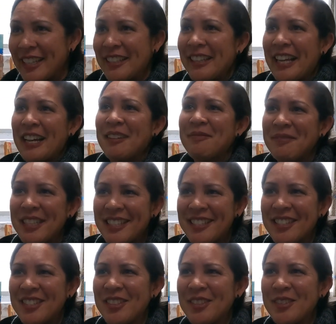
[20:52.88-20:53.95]
allowed me
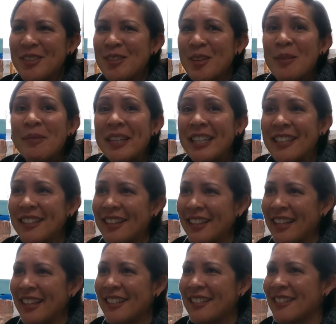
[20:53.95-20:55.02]
to do so many
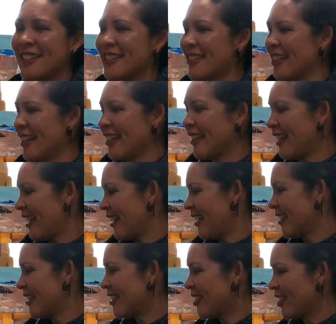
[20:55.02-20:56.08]
things, and
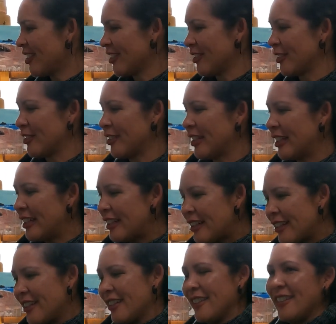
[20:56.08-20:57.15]
then to,
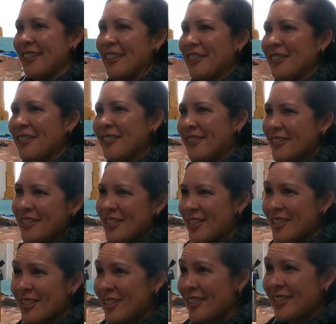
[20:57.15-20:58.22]
you know,
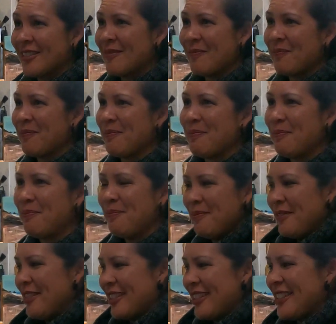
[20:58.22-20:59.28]
just
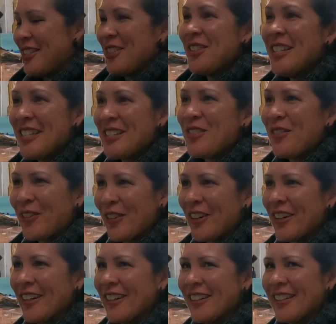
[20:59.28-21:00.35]
do this
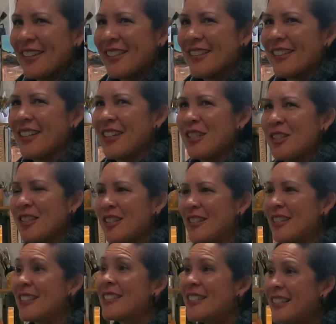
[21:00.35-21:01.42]
for, gosh,
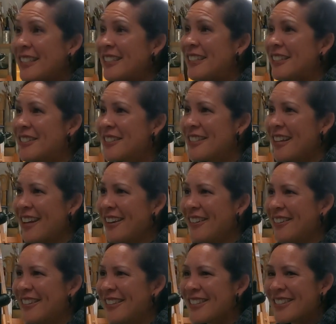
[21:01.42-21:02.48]
16 years
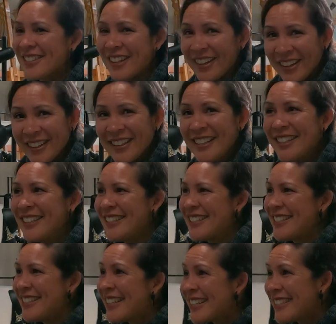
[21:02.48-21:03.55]
now,
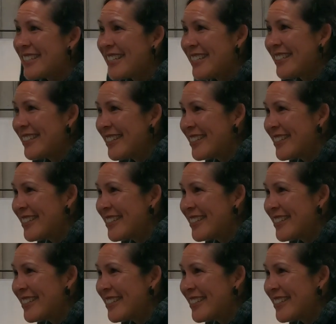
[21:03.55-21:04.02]
solid. 16